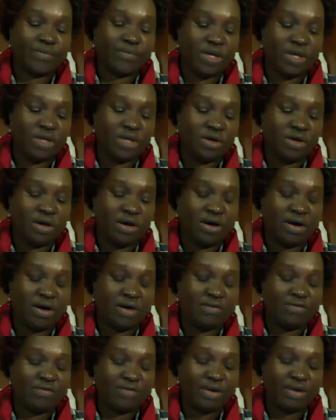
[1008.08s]

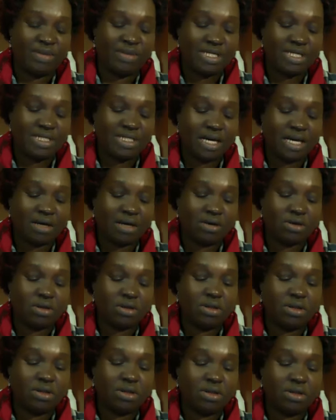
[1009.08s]
your family
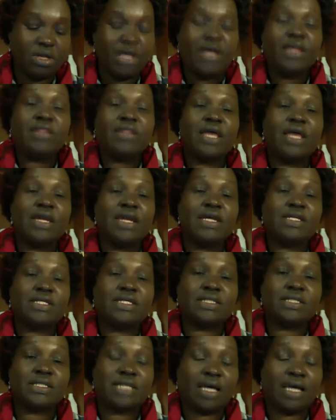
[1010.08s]
circle, then it
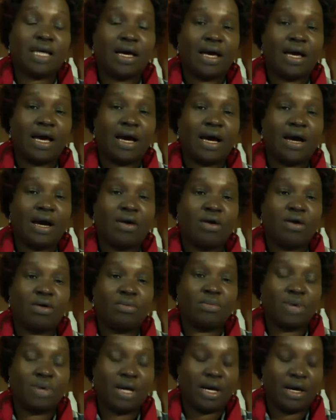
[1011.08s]
is
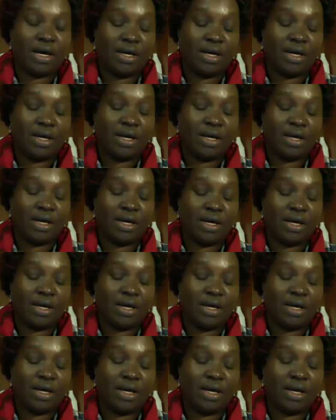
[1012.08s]
an important
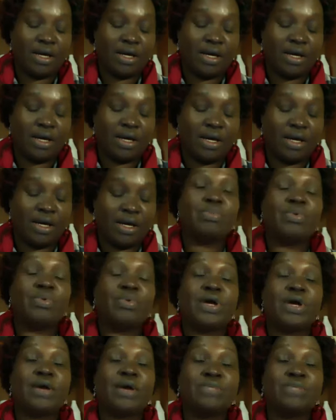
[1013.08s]
thing to be
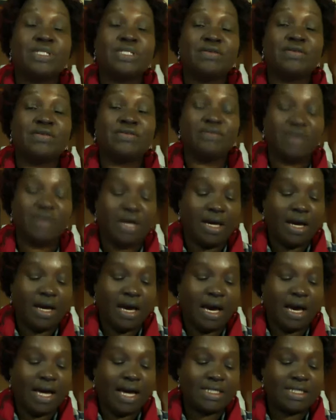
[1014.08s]
preemptive
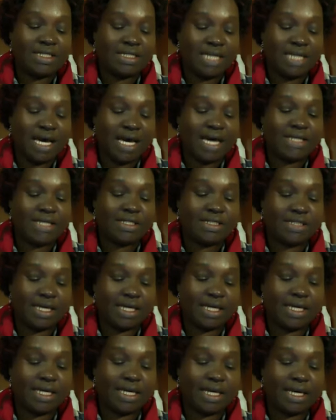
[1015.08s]
and start
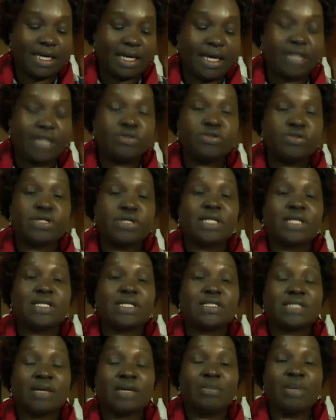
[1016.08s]
taking care to take
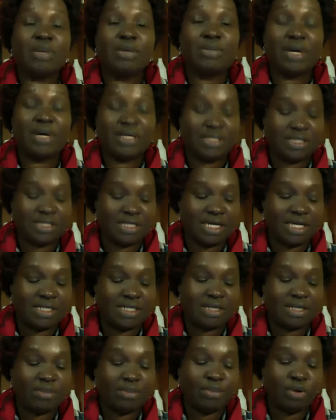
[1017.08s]
the supplements
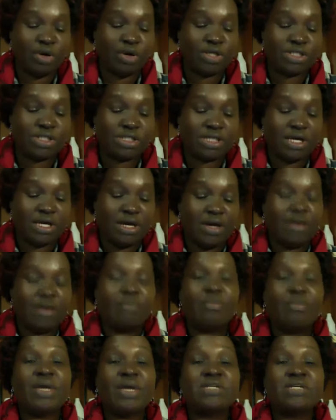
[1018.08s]
that support
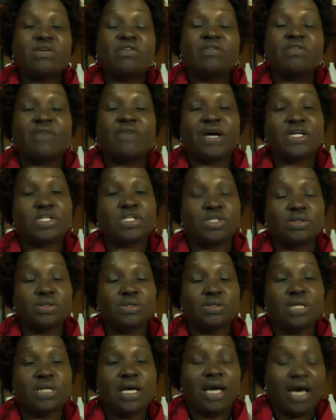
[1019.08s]
mental
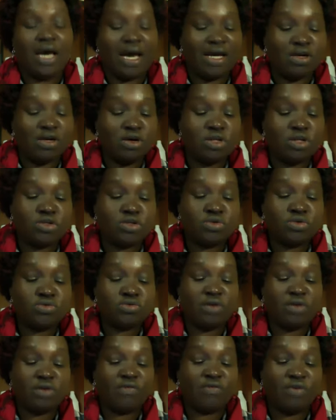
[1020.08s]
function, and also
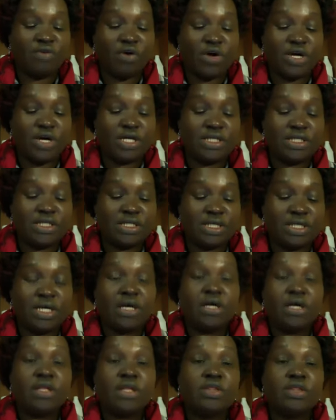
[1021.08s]
to avoid
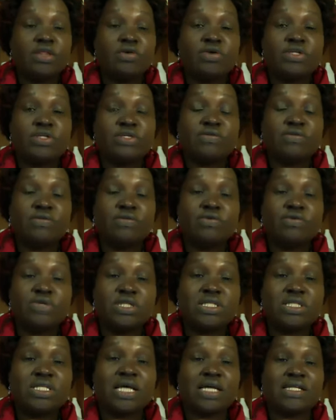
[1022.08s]
those
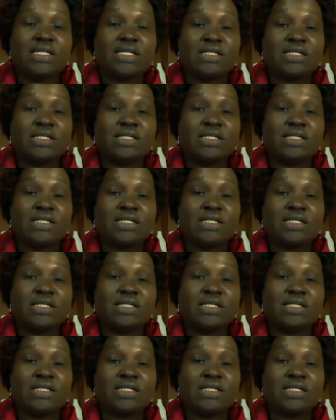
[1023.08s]
foods that